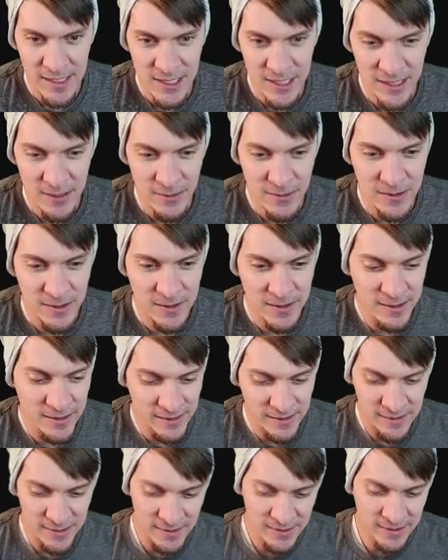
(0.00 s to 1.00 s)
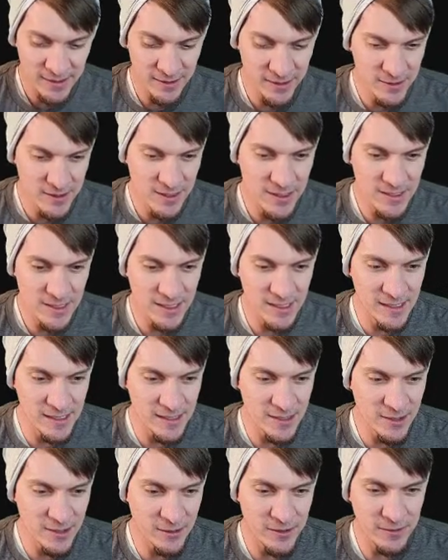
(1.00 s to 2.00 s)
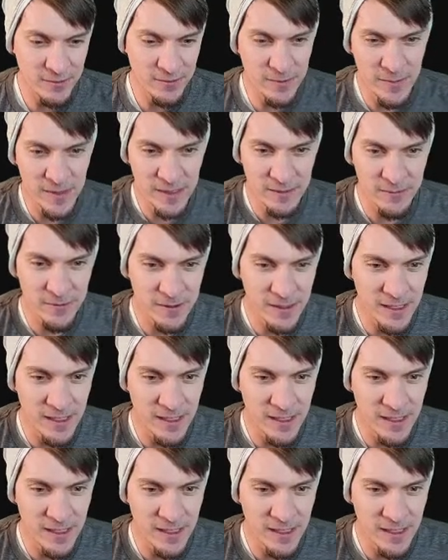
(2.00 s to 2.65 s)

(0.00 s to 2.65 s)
share with you. Here's the tennis court from a different